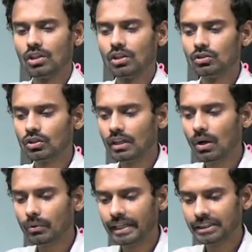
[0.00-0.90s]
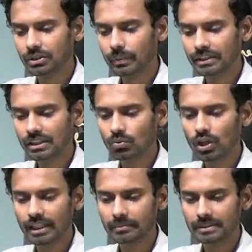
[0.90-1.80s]
So now next question what I
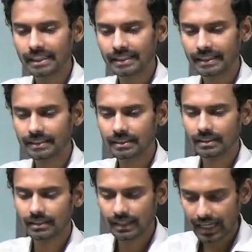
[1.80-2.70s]
am saying is, I